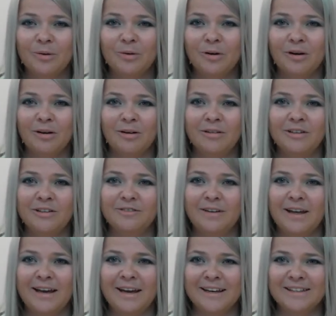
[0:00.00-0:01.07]
on the
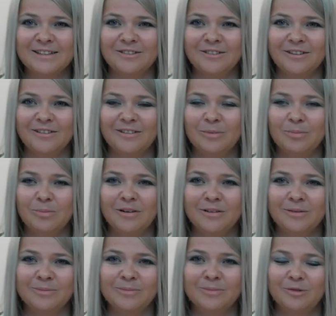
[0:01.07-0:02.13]
flags on the
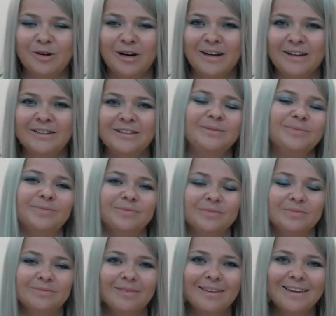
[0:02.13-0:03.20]
bottom right
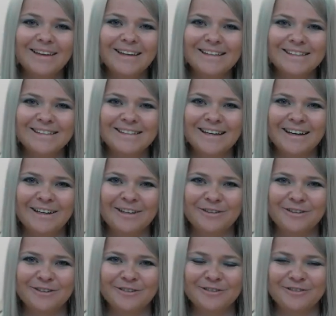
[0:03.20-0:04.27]
side
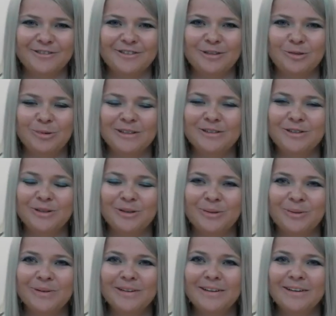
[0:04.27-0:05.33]
of the
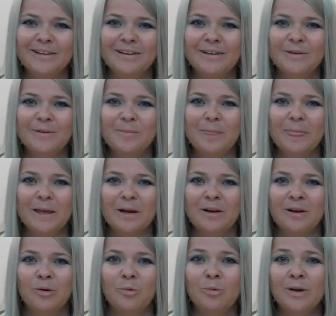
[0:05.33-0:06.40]
window.
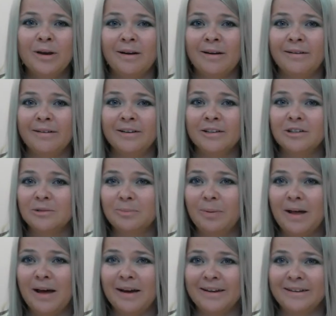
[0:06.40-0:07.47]
We are in
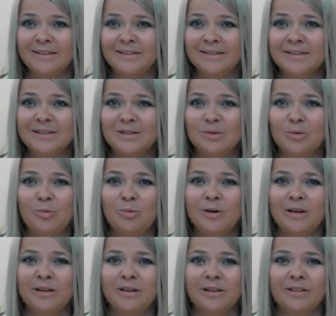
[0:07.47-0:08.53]
compliance
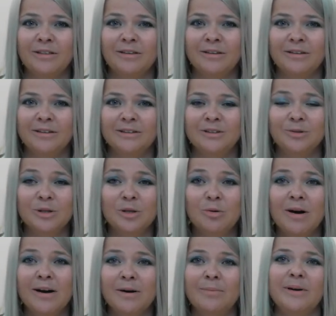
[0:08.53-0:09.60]
with the
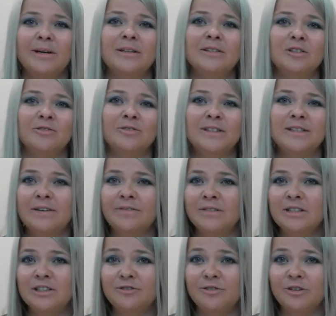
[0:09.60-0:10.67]
requirements of
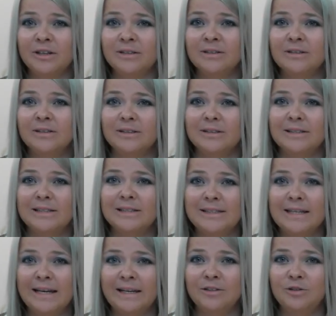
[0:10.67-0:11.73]
7 different
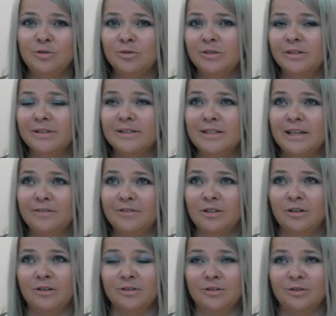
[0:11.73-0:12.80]
state nuclear safety
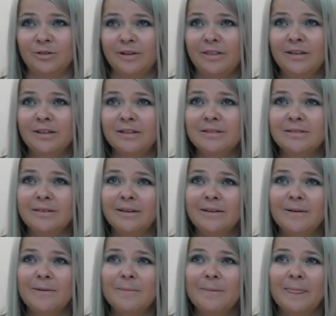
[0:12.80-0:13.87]
authorities,
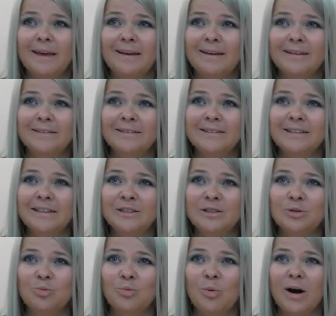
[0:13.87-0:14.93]
and that
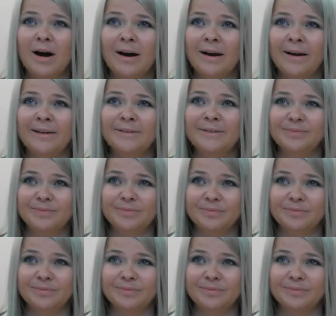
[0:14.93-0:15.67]
is why